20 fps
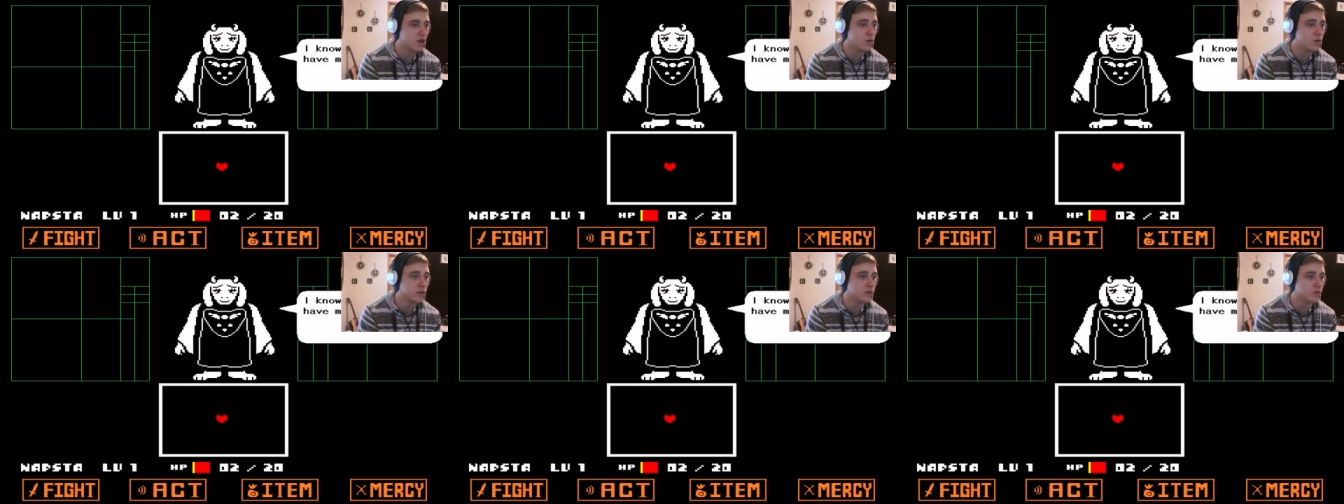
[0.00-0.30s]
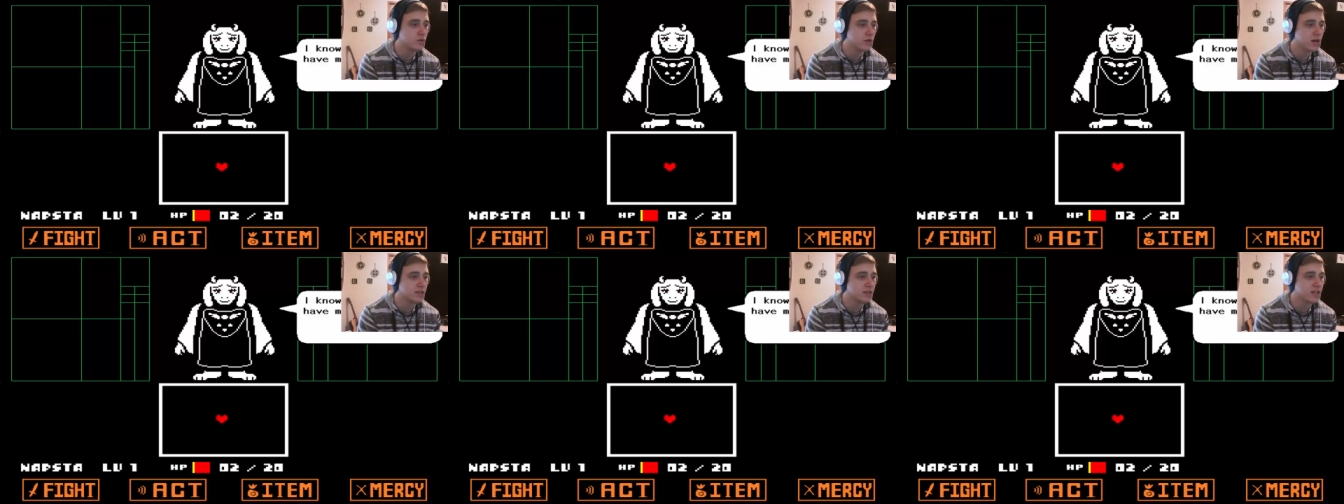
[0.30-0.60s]
I know
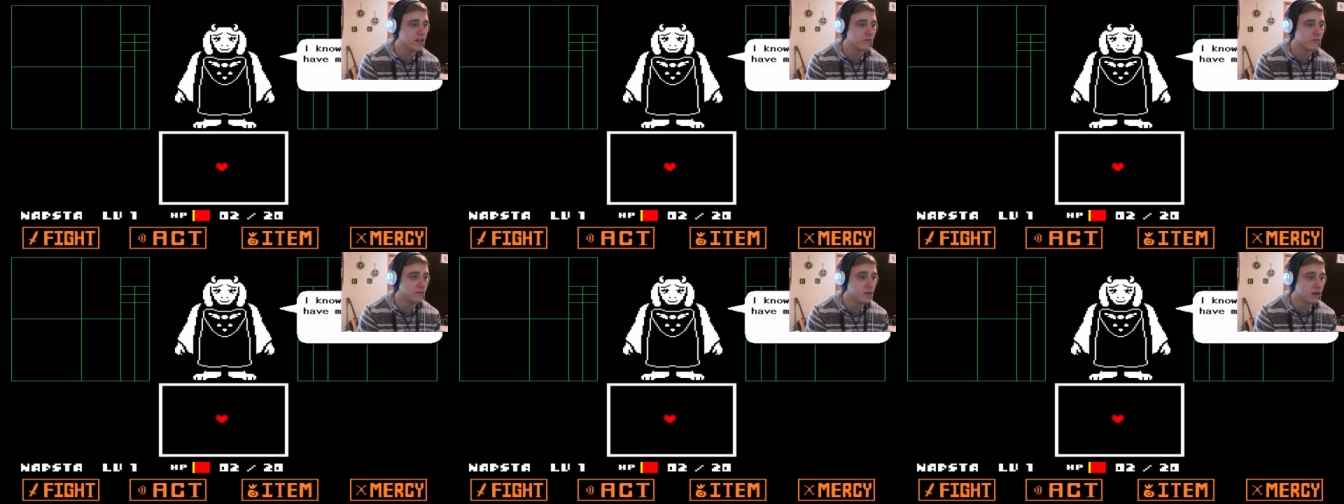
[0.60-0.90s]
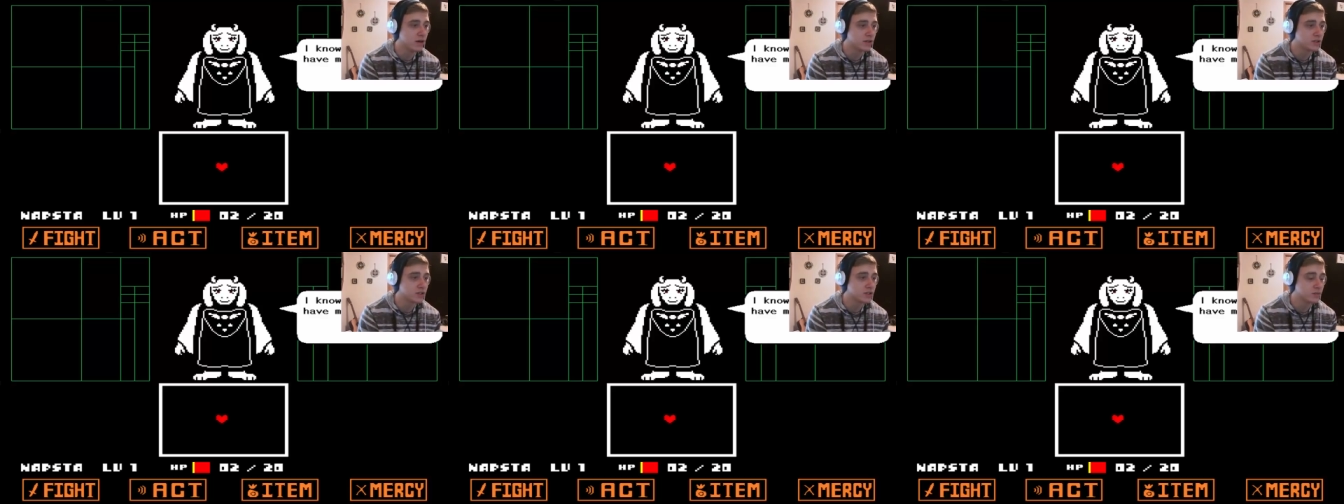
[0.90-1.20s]
we do not have
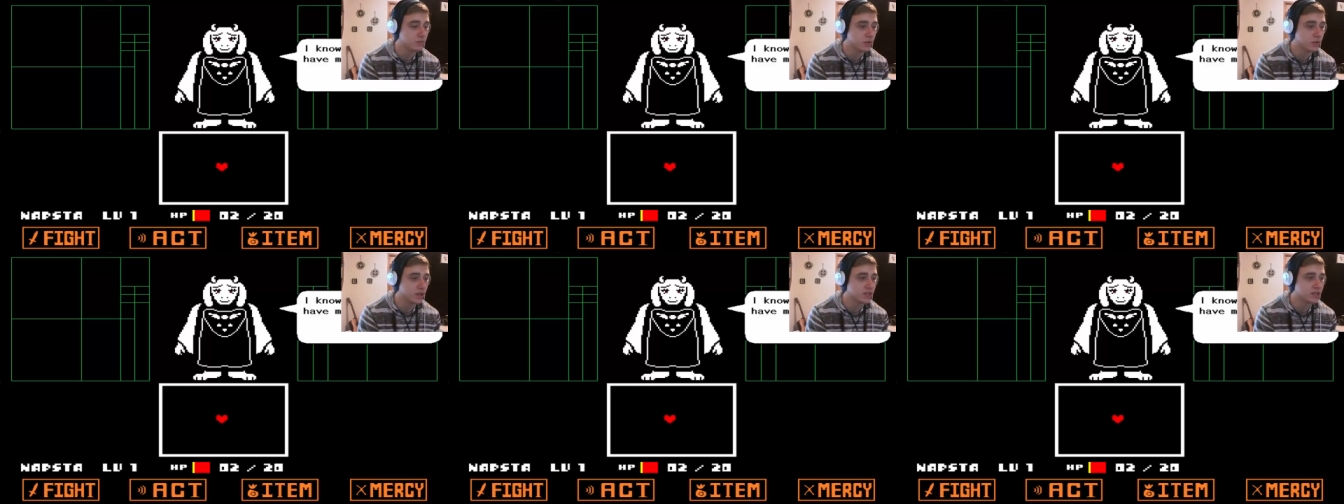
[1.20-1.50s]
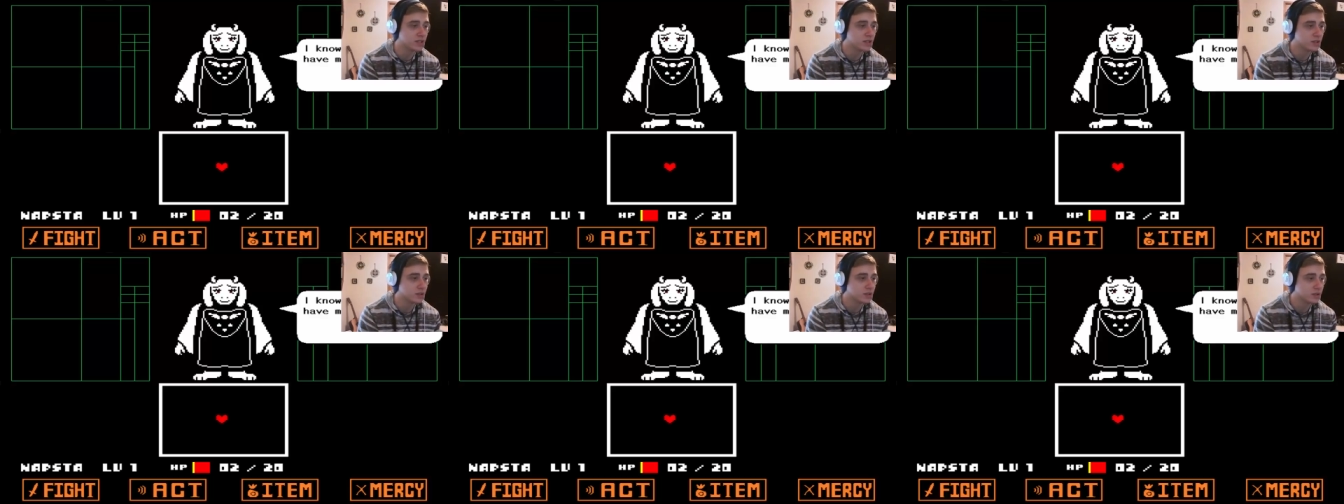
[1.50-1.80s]
much,
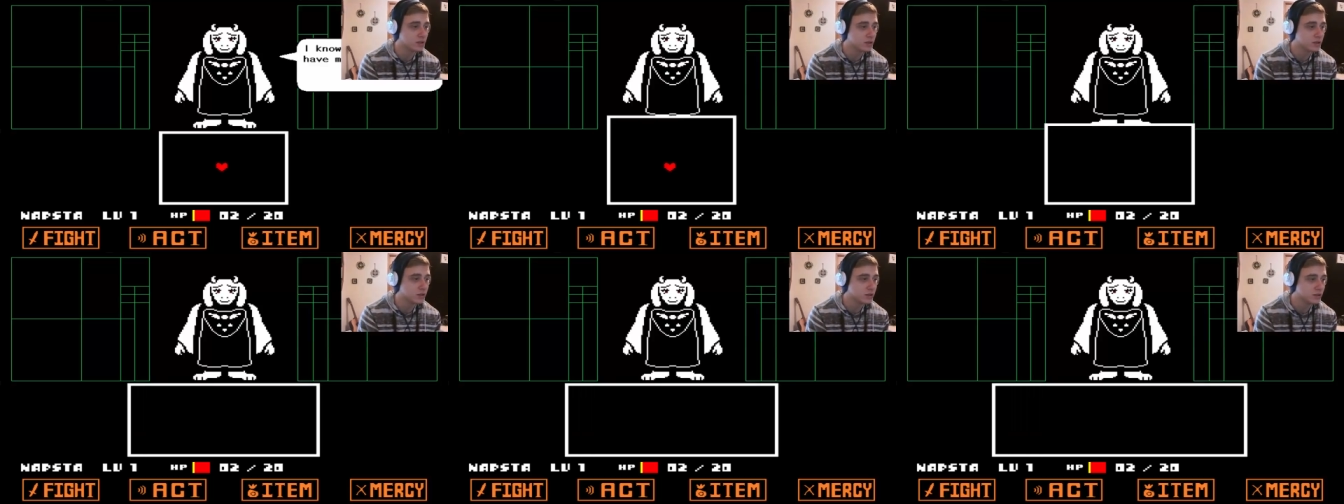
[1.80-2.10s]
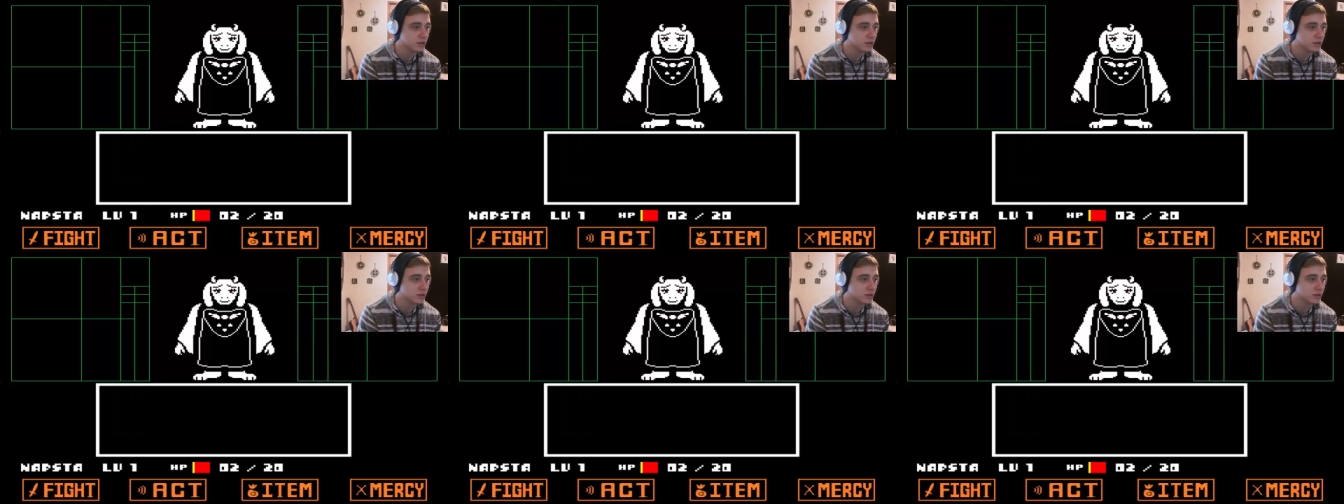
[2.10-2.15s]
but